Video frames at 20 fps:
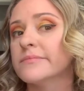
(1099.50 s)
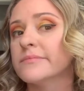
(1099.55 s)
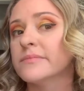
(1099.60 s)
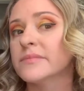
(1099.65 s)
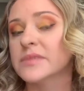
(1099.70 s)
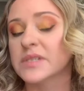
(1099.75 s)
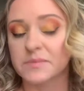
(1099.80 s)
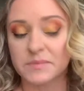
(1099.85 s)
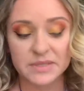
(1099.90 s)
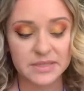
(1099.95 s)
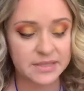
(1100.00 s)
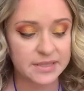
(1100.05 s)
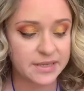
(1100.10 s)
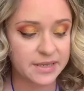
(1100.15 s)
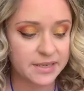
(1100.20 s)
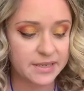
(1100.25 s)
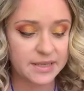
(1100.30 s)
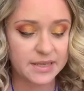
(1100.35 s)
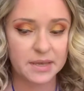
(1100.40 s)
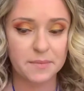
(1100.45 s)
I'm
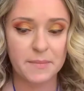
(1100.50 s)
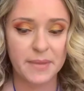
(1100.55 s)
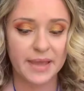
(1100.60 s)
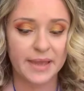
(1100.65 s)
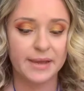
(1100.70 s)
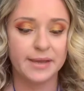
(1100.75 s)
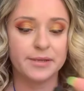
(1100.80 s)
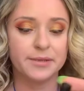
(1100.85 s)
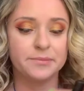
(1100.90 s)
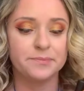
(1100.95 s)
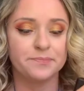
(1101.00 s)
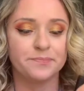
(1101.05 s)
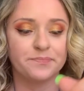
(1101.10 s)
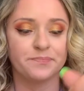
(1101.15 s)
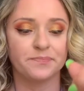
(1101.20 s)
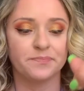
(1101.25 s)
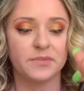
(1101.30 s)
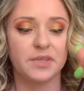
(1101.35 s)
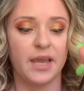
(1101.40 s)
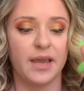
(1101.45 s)
sitting like a man.
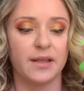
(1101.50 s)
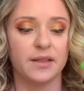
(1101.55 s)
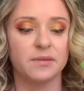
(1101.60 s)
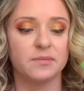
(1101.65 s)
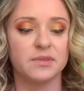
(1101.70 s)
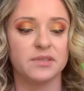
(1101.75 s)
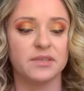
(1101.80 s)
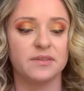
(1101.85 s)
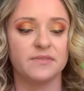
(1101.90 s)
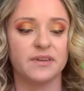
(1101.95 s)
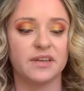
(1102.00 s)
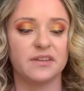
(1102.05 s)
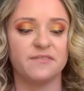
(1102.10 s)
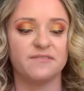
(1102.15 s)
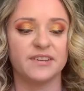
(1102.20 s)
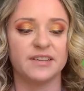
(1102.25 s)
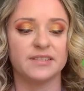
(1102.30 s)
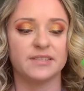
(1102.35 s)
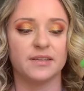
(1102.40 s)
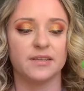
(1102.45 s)
Okay, let me see if I can
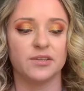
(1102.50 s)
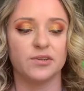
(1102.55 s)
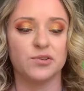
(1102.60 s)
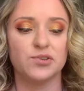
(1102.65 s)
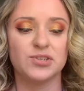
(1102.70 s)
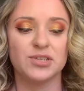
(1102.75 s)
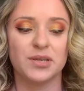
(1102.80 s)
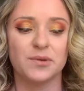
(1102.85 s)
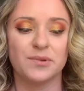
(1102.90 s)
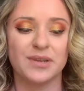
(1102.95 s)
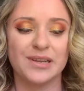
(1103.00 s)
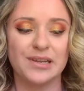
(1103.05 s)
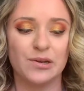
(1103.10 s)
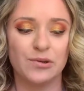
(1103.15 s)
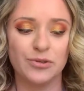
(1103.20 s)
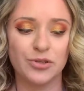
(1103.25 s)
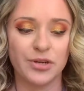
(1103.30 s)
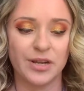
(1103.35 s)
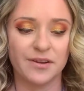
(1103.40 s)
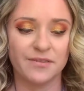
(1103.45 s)
fix it. Usually when I
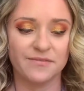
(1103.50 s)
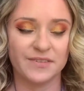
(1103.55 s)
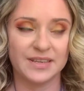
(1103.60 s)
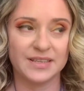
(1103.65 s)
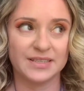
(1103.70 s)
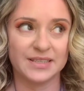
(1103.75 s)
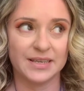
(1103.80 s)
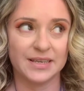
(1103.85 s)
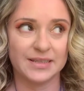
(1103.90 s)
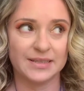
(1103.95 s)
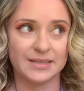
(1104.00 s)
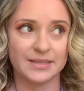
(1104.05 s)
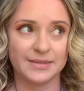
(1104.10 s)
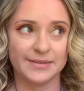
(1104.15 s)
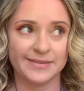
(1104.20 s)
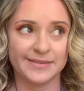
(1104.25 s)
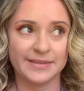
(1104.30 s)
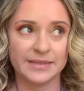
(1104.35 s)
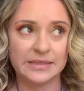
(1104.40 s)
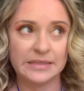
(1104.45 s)
go try to fix it, it's
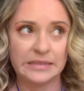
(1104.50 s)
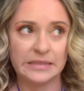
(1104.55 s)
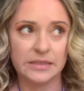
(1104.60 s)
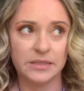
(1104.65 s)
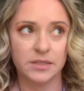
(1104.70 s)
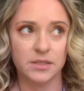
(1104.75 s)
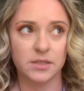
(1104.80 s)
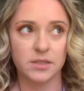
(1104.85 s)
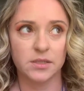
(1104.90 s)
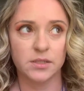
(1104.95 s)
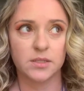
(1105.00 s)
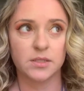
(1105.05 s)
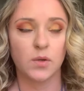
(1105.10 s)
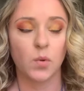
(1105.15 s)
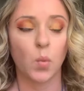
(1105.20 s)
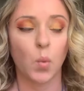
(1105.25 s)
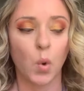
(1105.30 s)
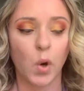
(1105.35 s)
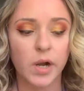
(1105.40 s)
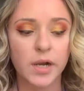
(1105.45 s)

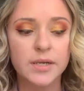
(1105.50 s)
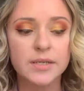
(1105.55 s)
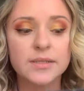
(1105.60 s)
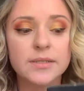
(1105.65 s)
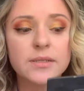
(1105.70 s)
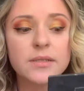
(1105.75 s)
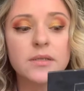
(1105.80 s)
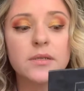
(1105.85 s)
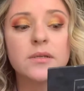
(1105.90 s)
worse.